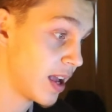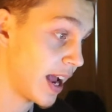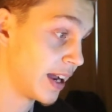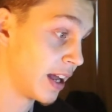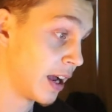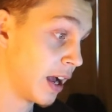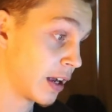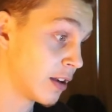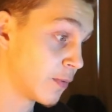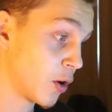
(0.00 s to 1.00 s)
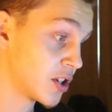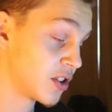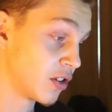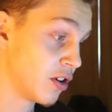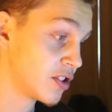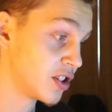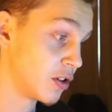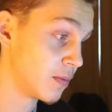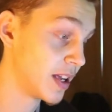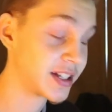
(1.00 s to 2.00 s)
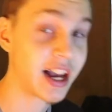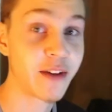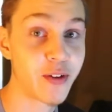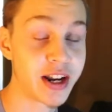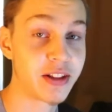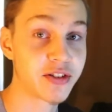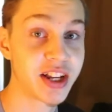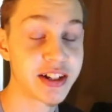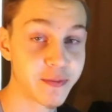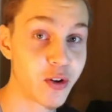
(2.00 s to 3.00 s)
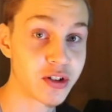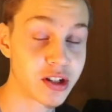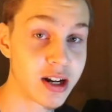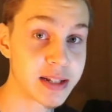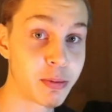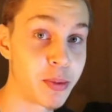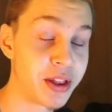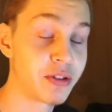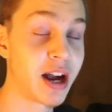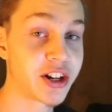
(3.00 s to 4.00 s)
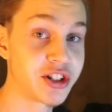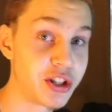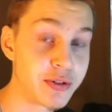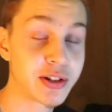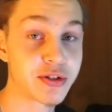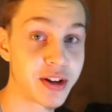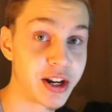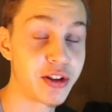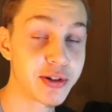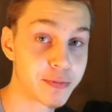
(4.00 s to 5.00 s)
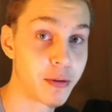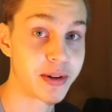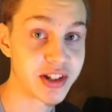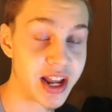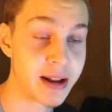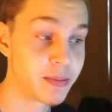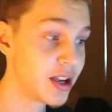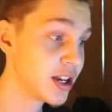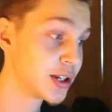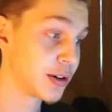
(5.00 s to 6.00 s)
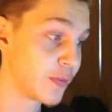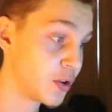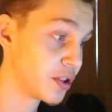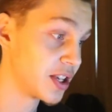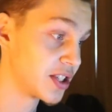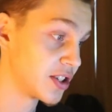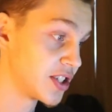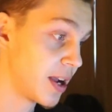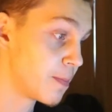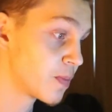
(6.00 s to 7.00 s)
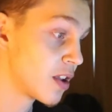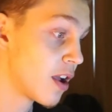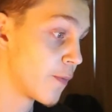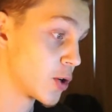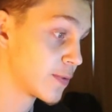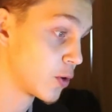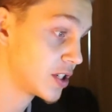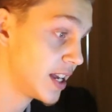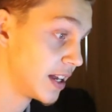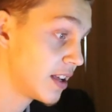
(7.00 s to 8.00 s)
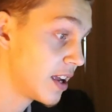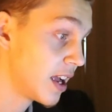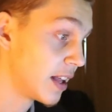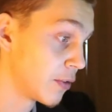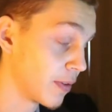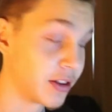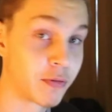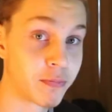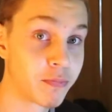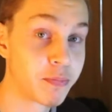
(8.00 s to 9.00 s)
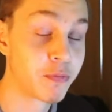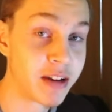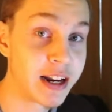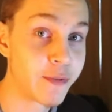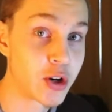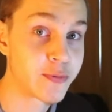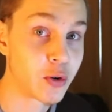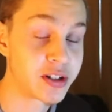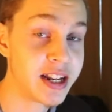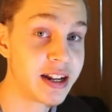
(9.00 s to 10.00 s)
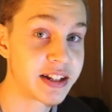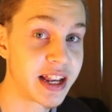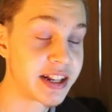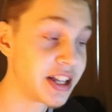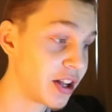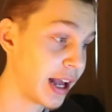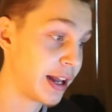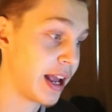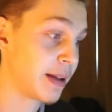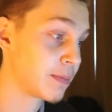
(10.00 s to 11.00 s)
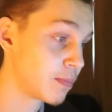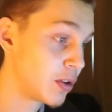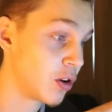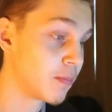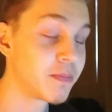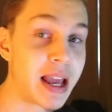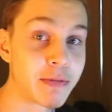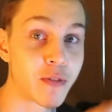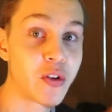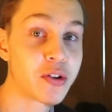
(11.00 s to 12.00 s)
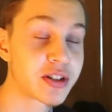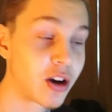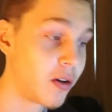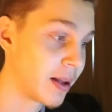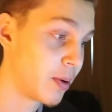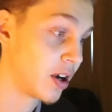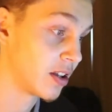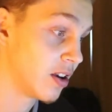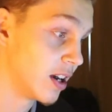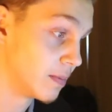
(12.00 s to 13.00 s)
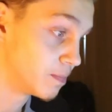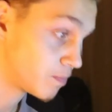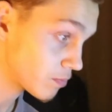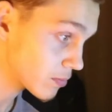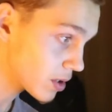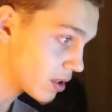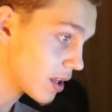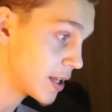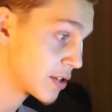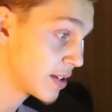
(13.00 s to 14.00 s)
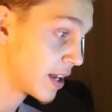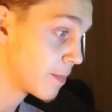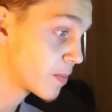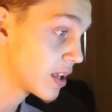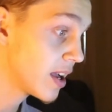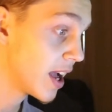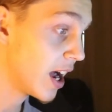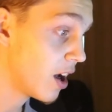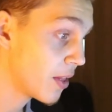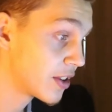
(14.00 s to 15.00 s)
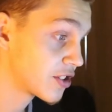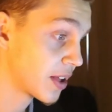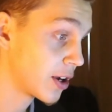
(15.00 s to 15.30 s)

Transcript: And uh, a good verse they'll go to, it's kind of funny, they'll say it's a false gospel, but then they'll actually use try to use Romans ten to refute this. They'll say verse fourteen, and they'll, they'll read verse fourteen and say, see, look, it, it, you know, it refutes calling upon God. Let's read it. How then shall they